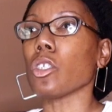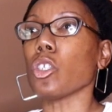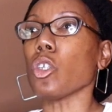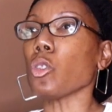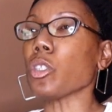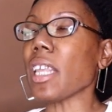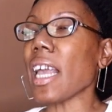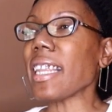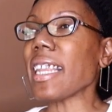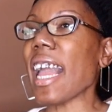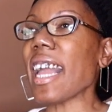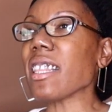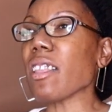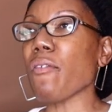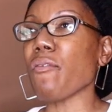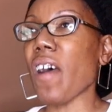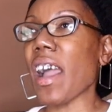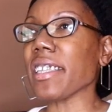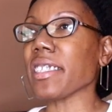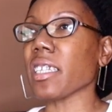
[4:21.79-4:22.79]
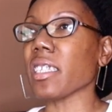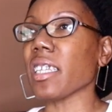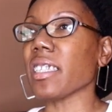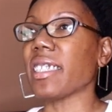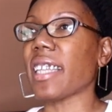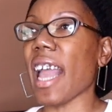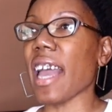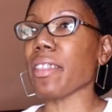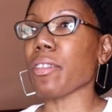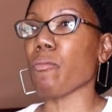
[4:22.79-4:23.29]
You said they had to fight to the
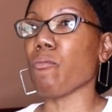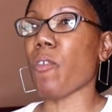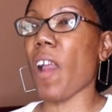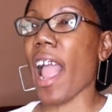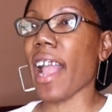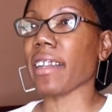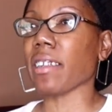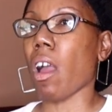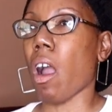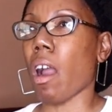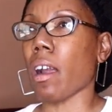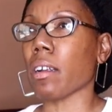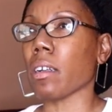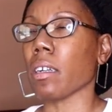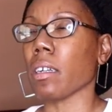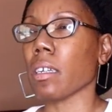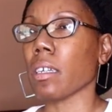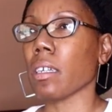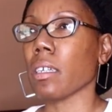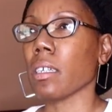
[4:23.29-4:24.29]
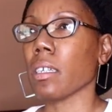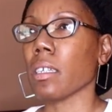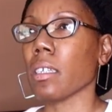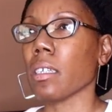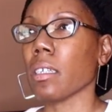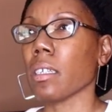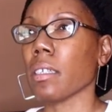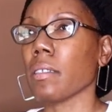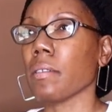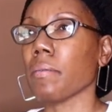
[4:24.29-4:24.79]
death, Ragnar. No,
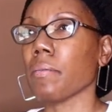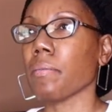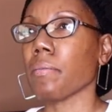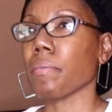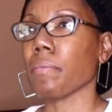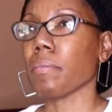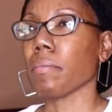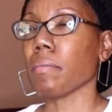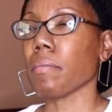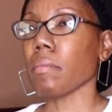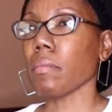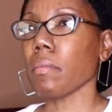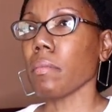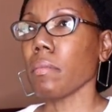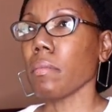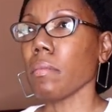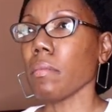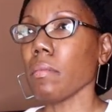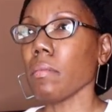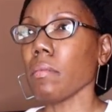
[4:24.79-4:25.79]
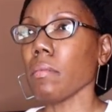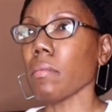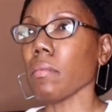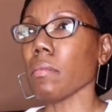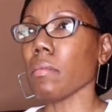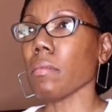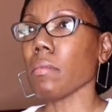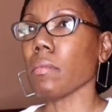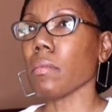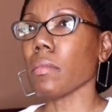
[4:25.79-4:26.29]
it's not over
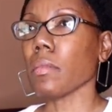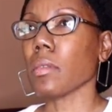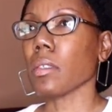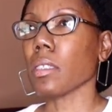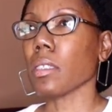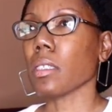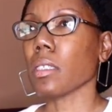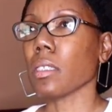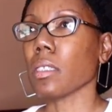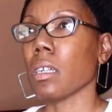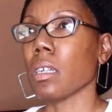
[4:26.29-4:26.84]
until he's dead.